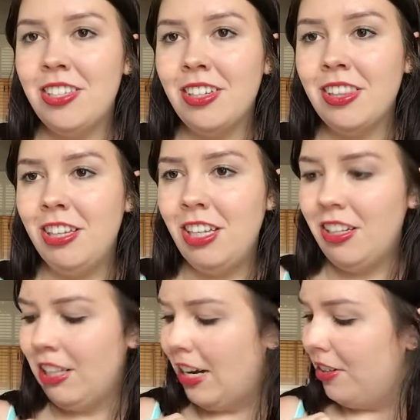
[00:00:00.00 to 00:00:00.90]
took the
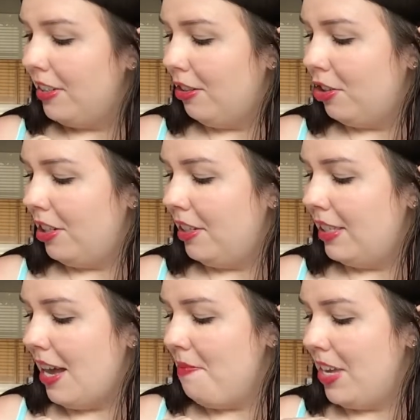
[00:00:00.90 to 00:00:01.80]
needle out, so she
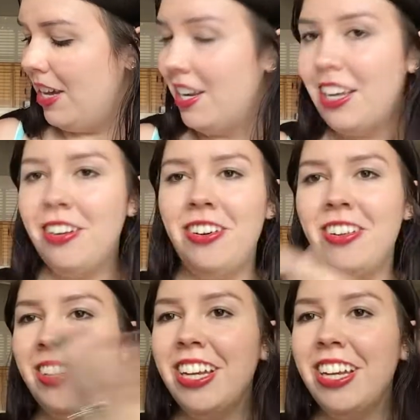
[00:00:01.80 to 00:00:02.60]
sent me a needle.